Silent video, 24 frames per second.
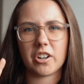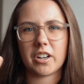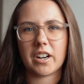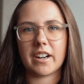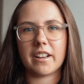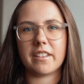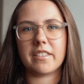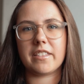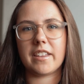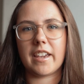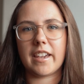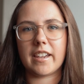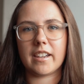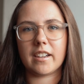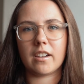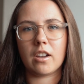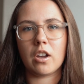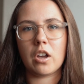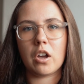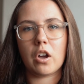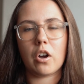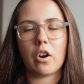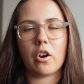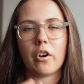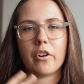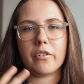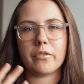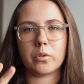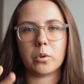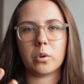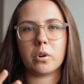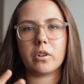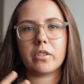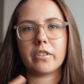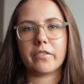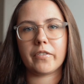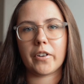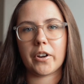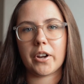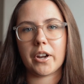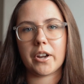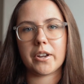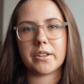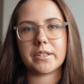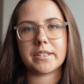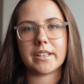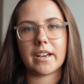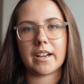kind of thing of all of the
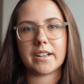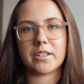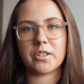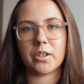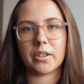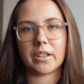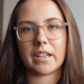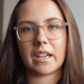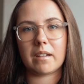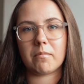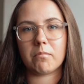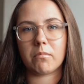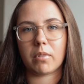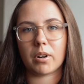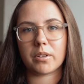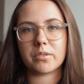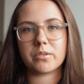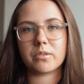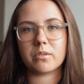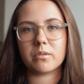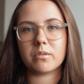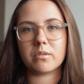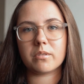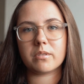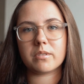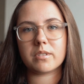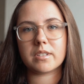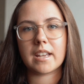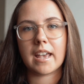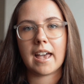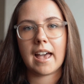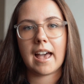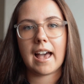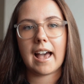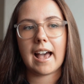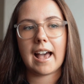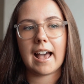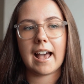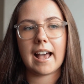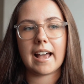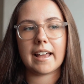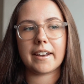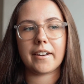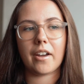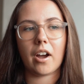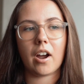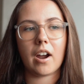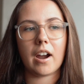photos that I took in Brussels.
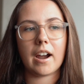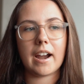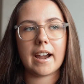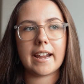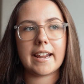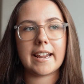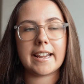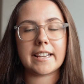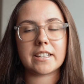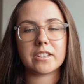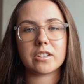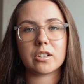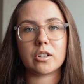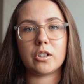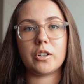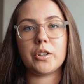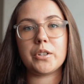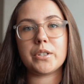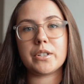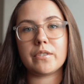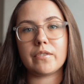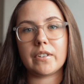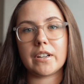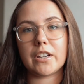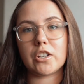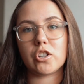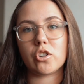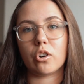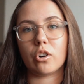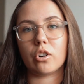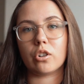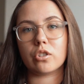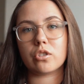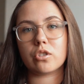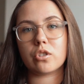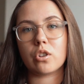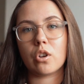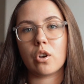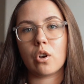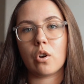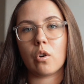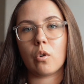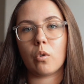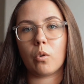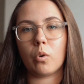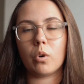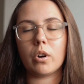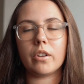And I exclusively shot
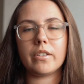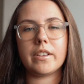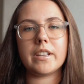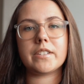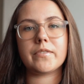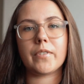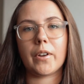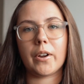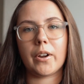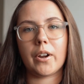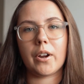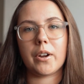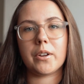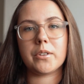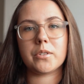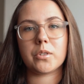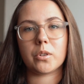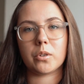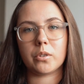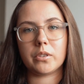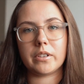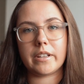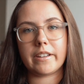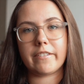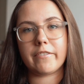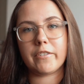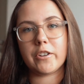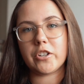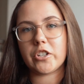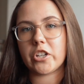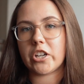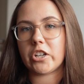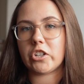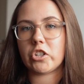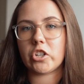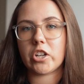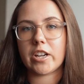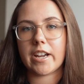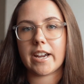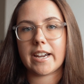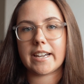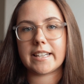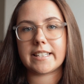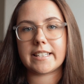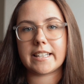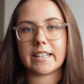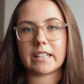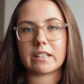all of these photos on the Fuji
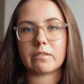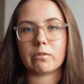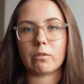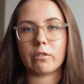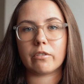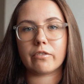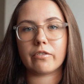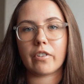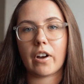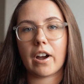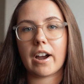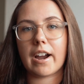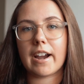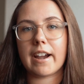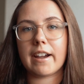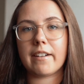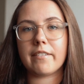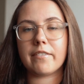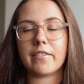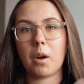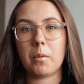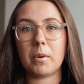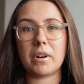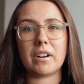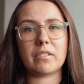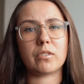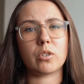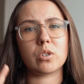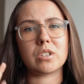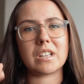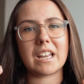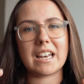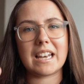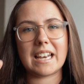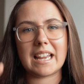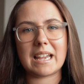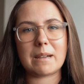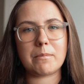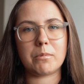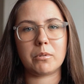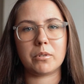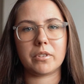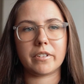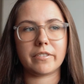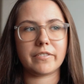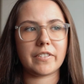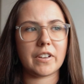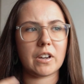GA645. I will of course label
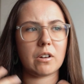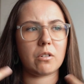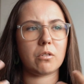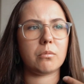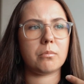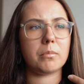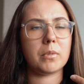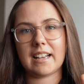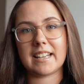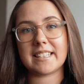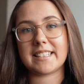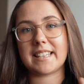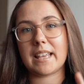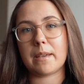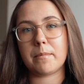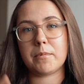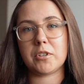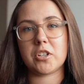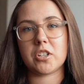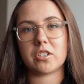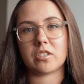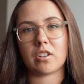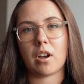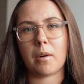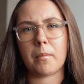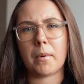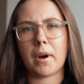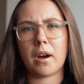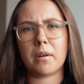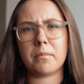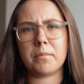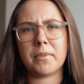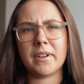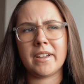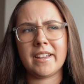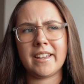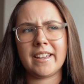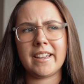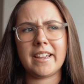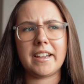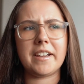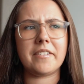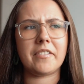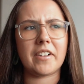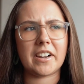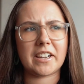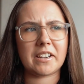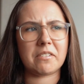the film as the images come up
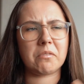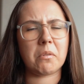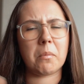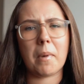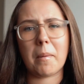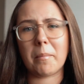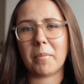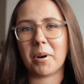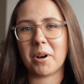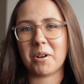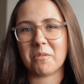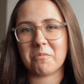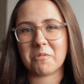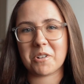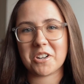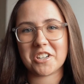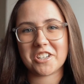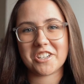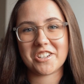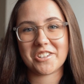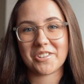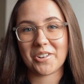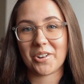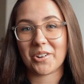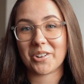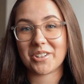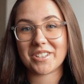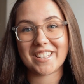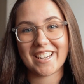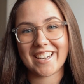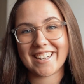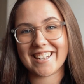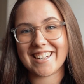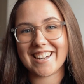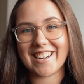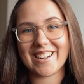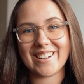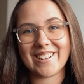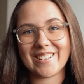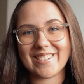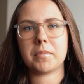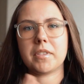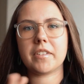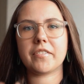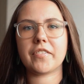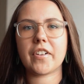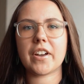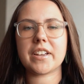if I can remember which stocks I used.
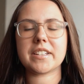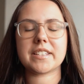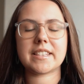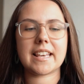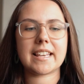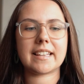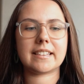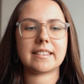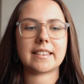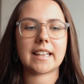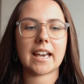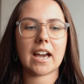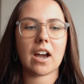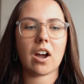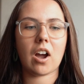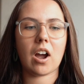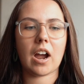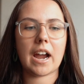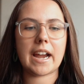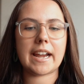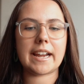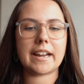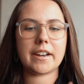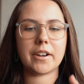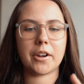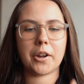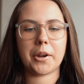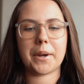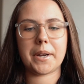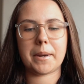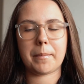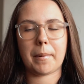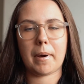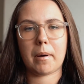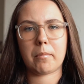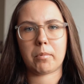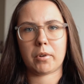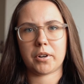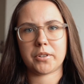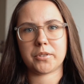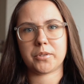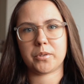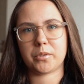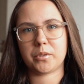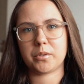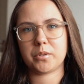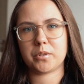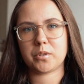The first thing that I noted about
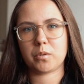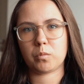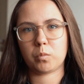Brussels